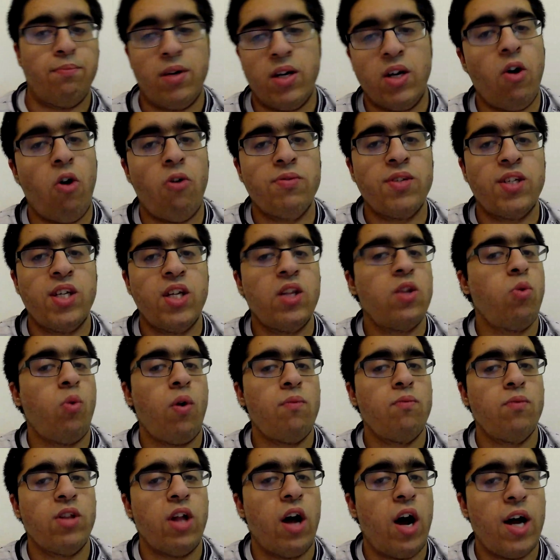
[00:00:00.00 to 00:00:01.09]
But obviously, the
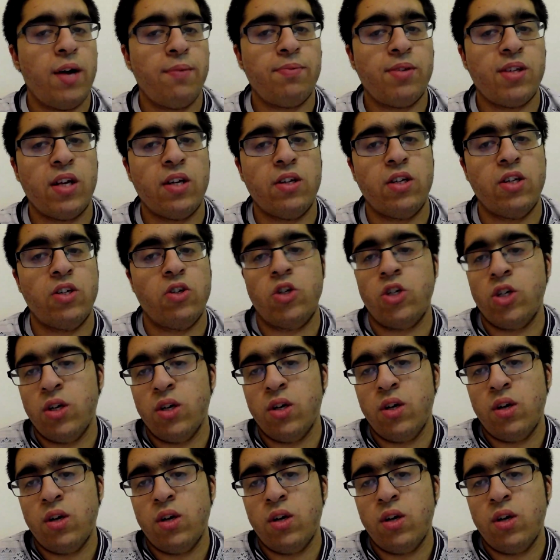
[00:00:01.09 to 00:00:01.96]
one with the high percentage